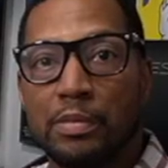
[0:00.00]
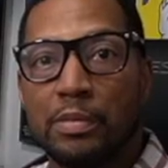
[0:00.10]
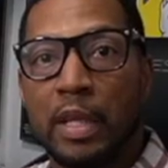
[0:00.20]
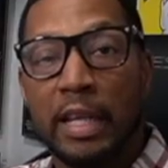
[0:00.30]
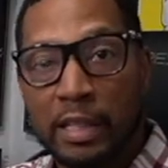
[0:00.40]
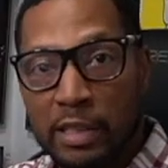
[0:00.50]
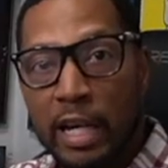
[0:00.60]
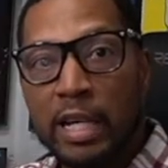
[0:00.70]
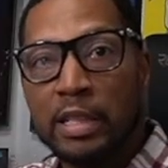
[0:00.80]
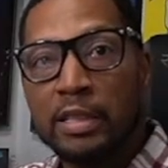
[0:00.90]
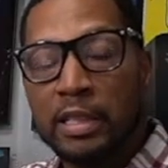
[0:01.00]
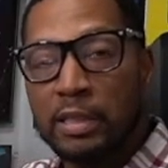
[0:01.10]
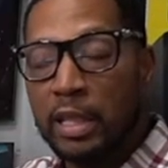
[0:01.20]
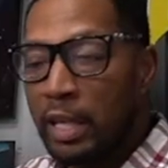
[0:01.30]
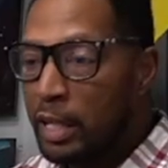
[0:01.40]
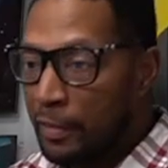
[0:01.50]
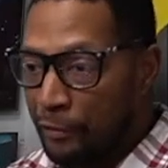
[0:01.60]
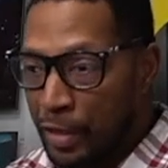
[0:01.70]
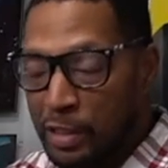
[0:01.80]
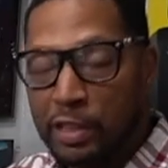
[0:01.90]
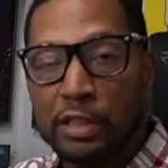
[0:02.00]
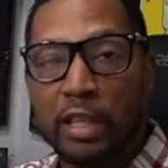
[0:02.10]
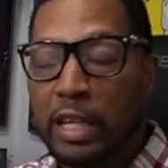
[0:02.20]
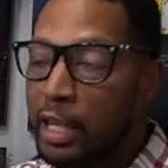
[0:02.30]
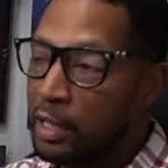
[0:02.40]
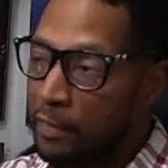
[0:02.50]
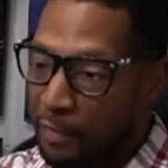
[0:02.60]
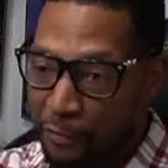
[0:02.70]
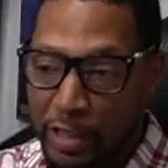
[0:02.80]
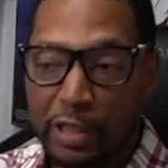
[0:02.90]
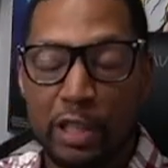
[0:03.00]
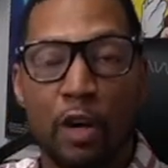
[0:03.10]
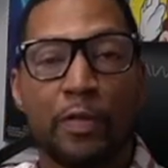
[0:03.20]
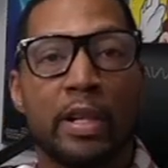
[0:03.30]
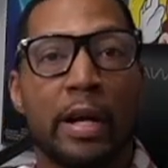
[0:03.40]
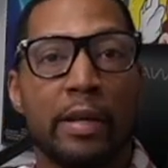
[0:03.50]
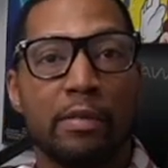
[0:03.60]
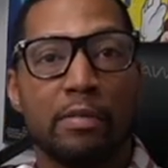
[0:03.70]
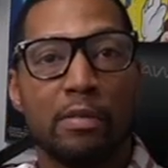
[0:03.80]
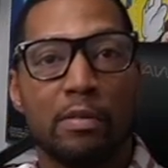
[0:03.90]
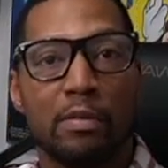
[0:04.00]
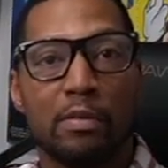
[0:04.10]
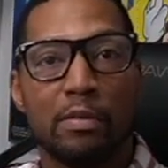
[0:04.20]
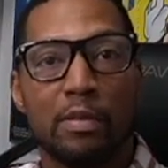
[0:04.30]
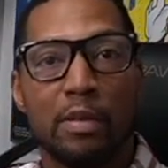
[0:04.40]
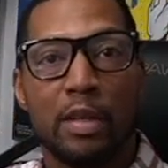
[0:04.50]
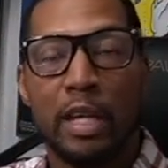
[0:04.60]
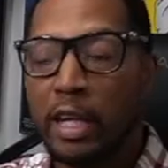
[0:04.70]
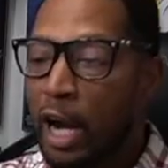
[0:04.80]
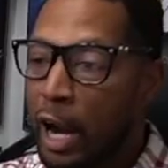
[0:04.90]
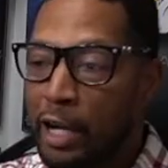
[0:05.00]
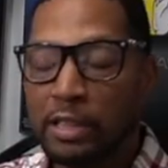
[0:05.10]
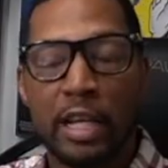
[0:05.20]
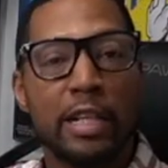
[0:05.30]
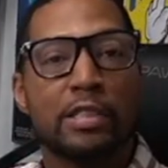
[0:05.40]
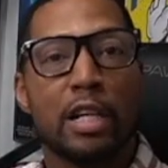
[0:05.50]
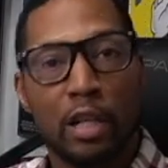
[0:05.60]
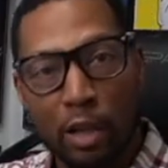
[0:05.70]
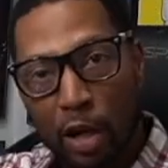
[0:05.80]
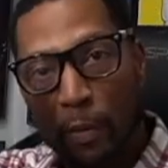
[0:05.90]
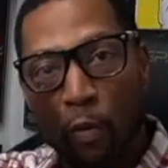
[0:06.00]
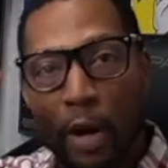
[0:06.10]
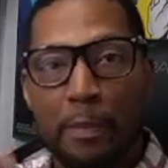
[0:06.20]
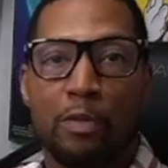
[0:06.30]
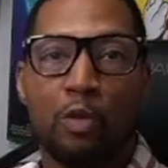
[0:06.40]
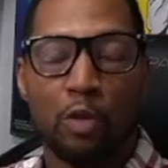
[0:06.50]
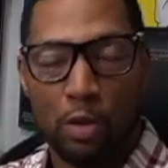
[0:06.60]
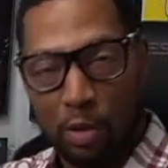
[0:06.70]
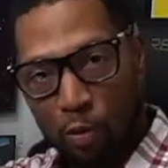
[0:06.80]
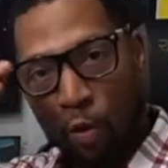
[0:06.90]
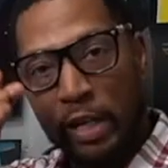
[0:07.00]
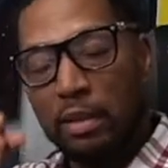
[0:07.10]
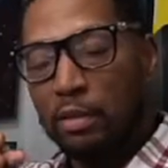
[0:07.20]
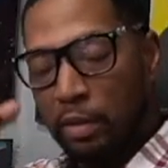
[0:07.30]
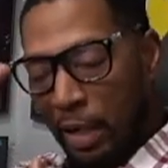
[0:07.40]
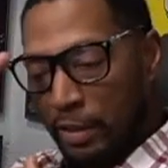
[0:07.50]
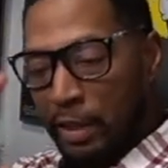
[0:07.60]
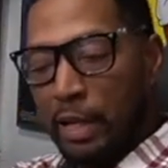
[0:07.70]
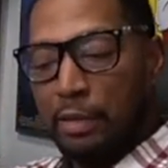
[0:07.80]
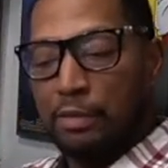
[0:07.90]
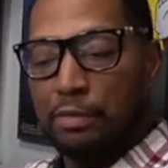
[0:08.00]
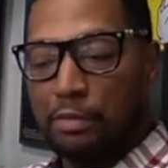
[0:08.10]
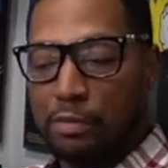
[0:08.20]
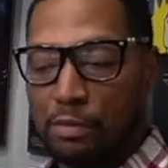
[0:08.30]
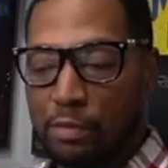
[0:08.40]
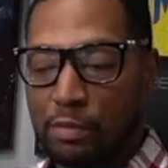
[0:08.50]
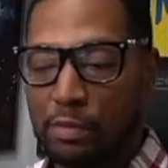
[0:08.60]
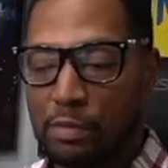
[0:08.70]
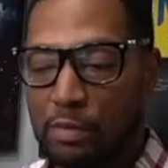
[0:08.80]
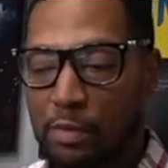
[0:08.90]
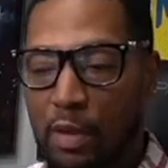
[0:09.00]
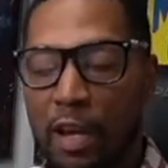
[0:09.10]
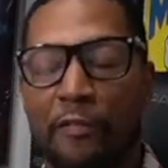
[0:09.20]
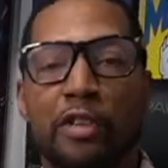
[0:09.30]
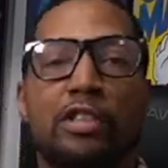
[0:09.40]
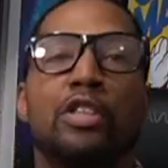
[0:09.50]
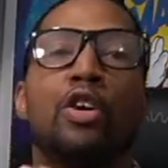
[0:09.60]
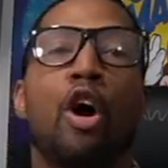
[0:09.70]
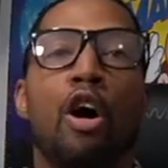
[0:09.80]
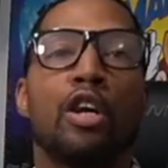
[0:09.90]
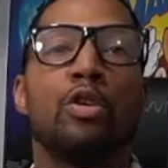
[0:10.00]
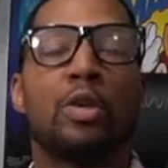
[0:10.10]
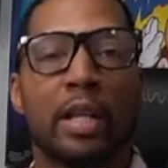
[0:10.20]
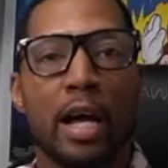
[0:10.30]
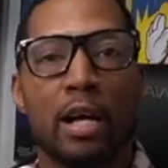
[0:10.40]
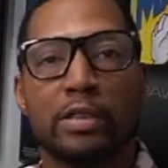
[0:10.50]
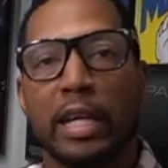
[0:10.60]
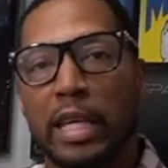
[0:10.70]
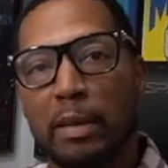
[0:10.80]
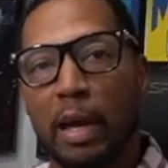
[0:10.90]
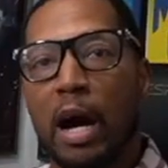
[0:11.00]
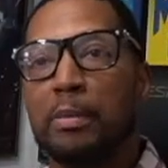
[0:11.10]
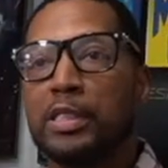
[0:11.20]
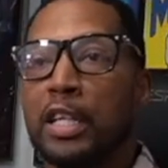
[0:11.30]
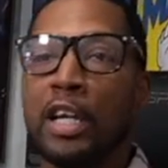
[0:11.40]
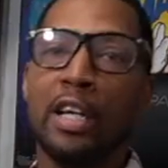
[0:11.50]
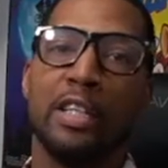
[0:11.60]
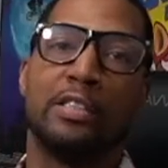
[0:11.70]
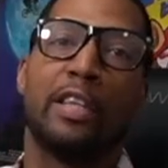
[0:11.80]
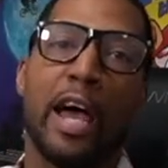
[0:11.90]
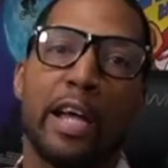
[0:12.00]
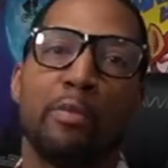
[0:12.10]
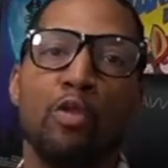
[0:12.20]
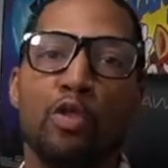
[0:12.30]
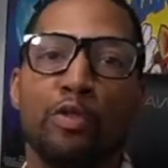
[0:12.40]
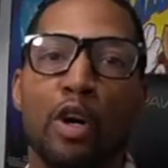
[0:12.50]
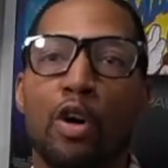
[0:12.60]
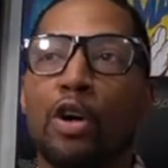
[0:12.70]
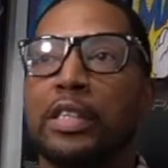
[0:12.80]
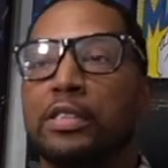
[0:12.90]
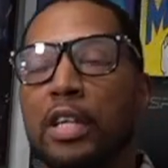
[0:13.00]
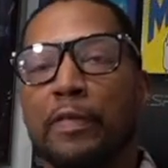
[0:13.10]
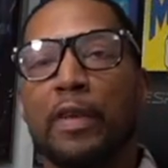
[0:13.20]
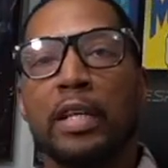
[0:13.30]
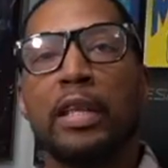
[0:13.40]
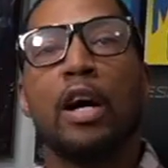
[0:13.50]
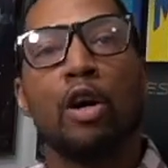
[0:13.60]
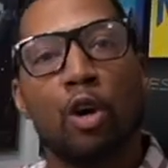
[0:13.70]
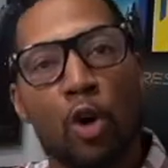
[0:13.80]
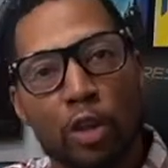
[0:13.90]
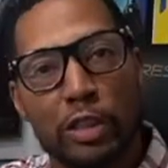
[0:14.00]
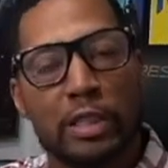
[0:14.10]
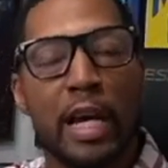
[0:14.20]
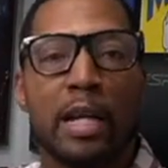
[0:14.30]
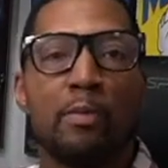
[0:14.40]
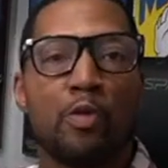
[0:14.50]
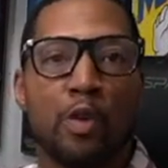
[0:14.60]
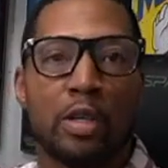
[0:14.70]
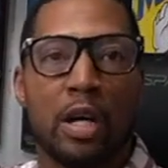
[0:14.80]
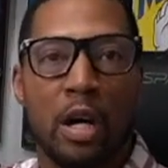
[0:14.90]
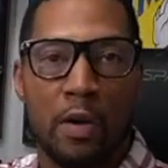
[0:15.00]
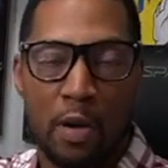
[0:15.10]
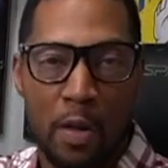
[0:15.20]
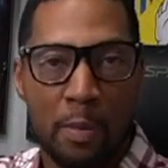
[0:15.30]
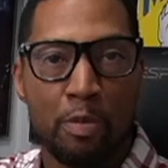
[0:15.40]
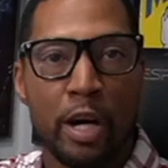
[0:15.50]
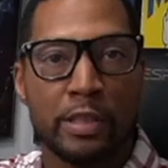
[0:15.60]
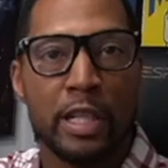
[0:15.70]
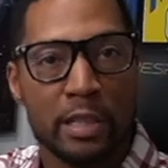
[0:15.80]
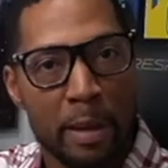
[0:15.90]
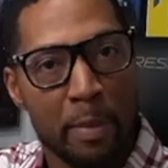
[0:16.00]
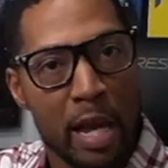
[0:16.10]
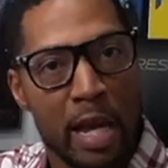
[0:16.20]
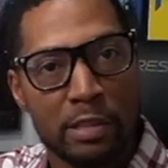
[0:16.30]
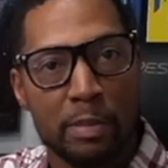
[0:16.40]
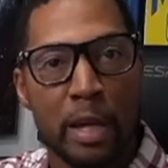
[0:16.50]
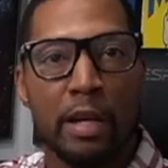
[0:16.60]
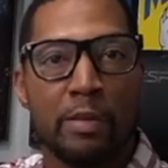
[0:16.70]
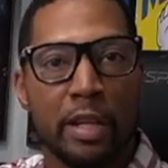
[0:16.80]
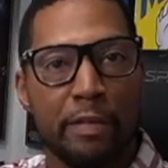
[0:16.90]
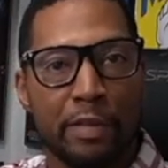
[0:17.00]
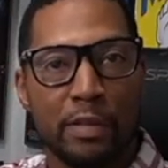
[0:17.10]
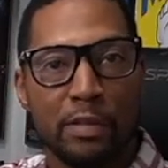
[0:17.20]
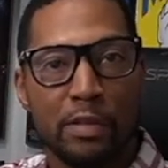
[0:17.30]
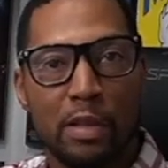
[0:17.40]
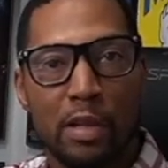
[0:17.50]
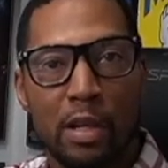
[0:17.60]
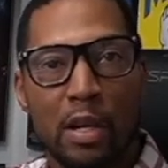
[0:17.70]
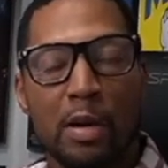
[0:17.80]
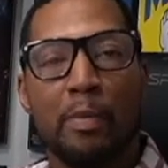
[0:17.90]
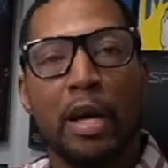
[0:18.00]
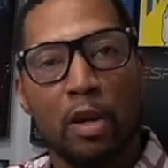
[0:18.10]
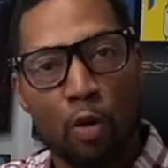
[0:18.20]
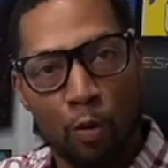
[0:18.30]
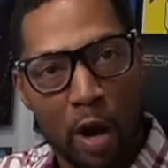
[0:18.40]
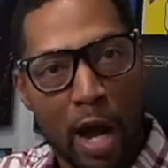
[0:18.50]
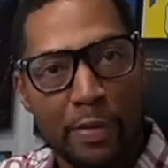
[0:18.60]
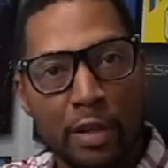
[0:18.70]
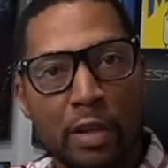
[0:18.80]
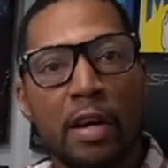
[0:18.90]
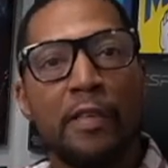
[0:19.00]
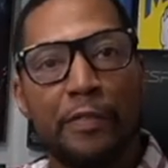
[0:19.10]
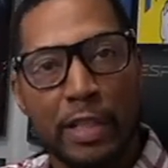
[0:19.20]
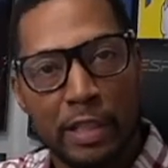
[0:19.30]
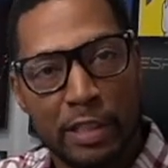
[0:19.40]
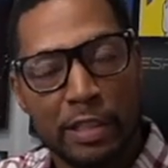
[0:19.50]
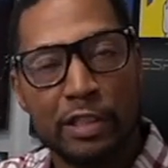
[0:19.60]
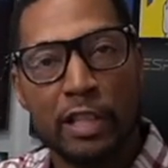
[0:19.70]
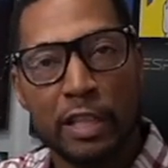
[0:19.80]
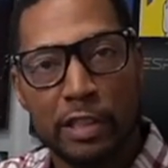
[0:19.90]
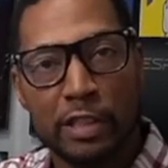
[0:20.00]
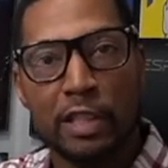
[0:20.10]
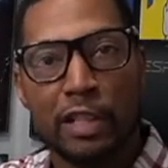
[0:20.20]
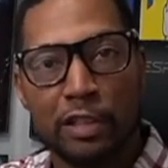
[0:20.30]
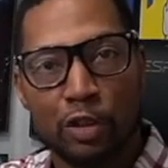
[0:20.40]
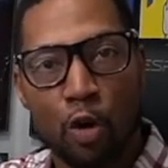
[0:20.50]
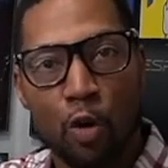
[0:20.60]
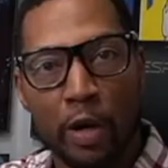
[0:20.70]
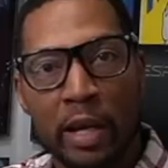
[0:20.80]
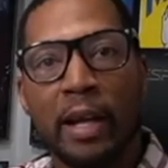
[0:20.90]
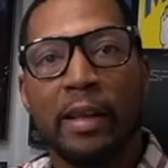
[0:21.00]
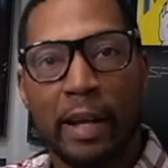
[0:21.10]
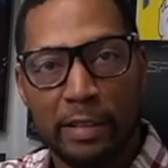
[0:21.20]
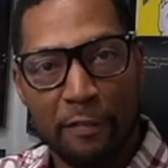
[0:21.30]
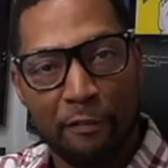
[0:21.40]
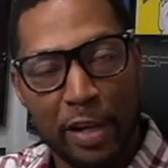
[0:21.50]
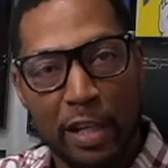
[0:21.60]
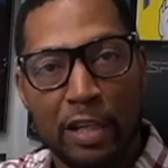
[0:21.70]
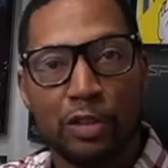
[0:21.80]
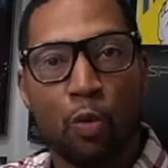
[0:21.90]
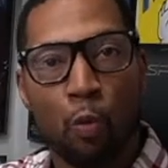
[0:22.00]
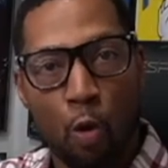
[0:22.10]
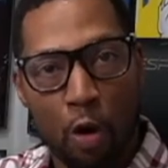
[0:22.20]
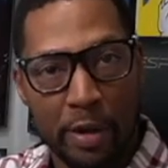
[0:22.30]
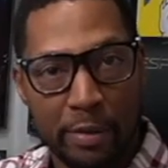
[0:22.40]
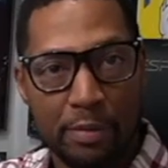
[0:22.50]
He's the head of DC. He can finish this. He can finish it overnight. He can hire Zack Snyder right like that. And for all you clowns that keep commenting, Zack moved on and stuff like that, of course he's got to move on to other project. That man has to make a living. But he would rather finish his Justice League story like the fans want.